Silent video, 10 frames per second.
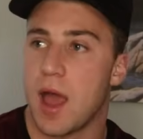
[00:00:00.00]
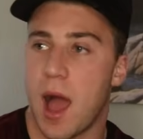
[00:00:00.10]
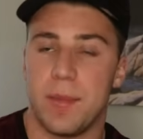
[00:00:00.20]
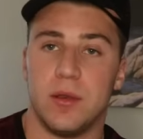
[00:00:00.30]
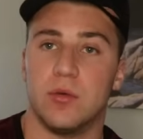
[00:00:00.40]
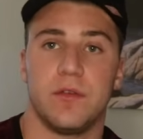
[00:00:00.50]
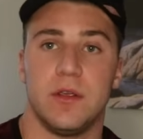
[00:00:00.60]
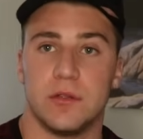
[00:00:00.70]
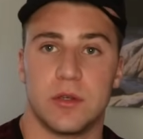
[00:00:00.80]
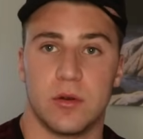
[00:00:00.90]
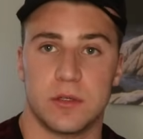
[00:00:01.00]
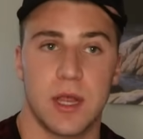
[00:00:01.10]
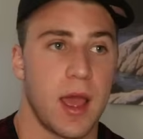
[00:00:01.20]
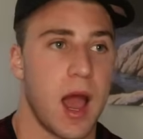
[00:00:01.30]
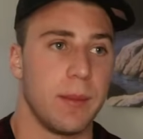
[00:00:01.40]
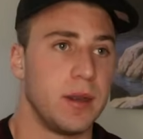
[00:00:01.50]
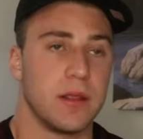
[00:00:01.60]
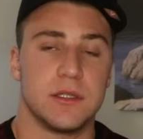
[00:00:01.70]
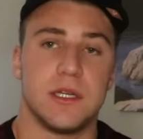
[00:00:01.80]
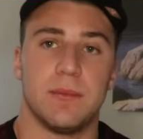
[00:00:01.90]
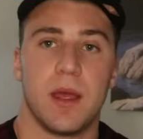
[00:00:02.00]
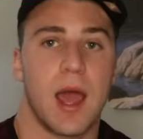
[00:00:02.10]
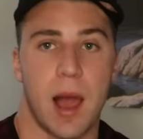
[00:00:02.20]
I've been to a few stores. I've been to the gym.